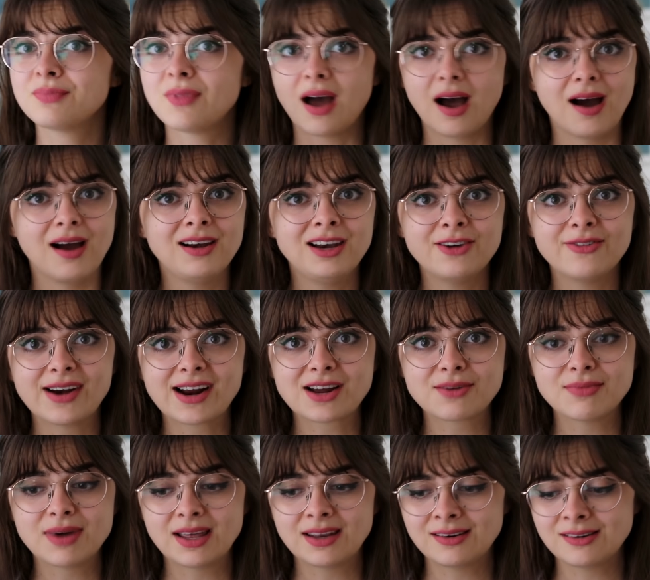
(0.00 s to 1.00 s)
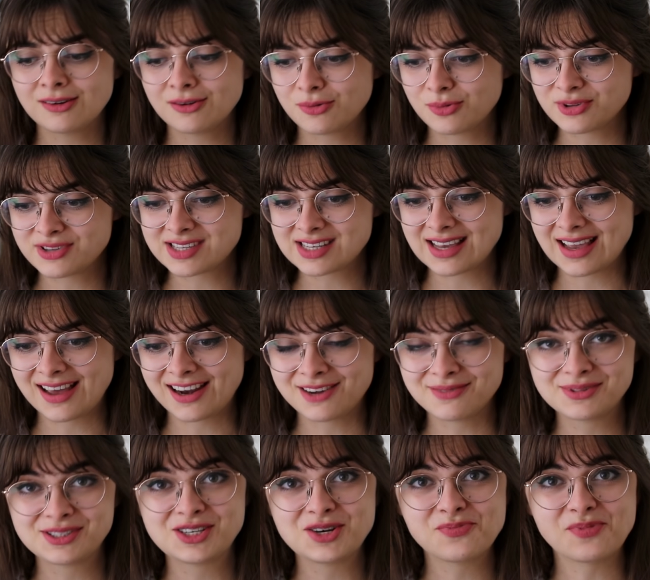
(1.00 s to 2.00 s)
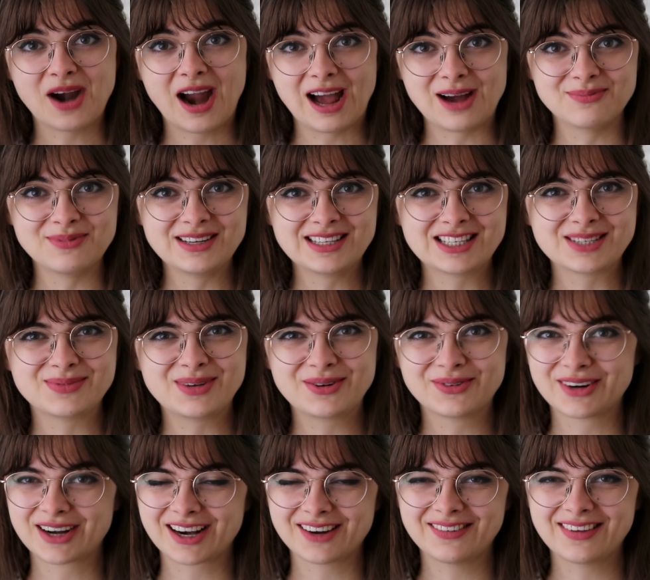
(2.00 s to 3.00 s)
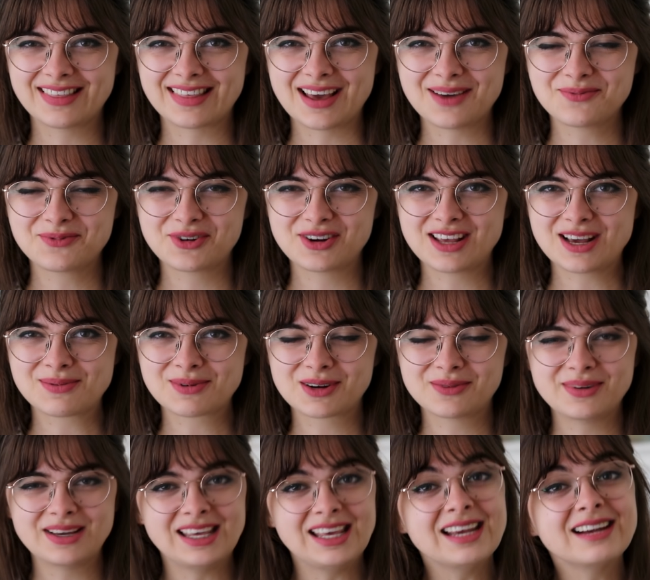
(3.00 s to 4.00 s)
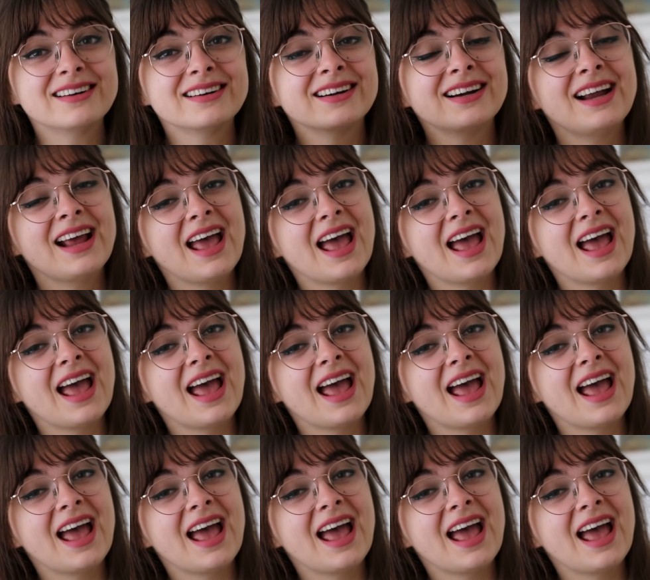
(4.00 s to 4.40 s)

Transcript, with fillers: Highly recommend. Once again, I'm super happy to be working with them for the upcoming year